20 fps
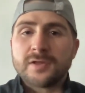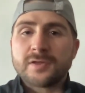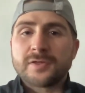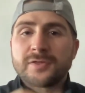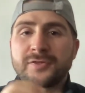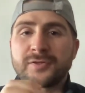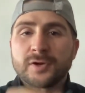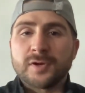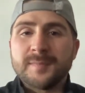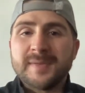
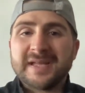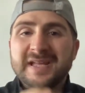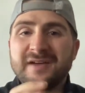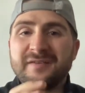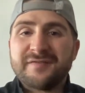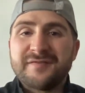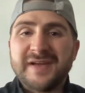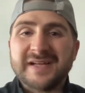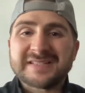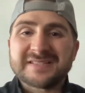thermic
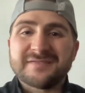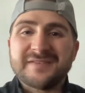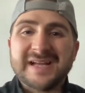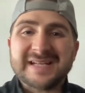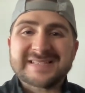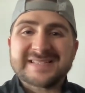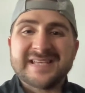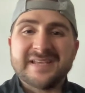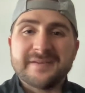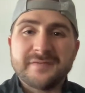effective
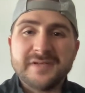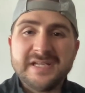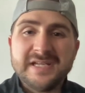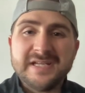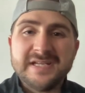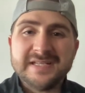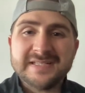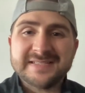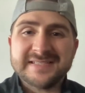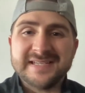
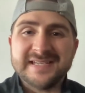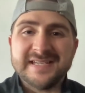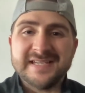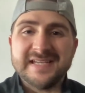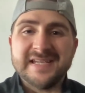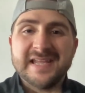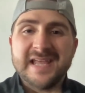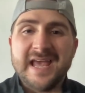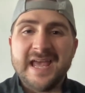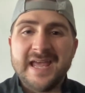activity,
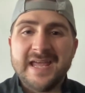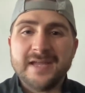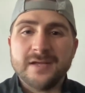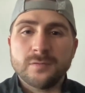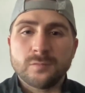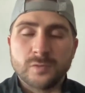TEA,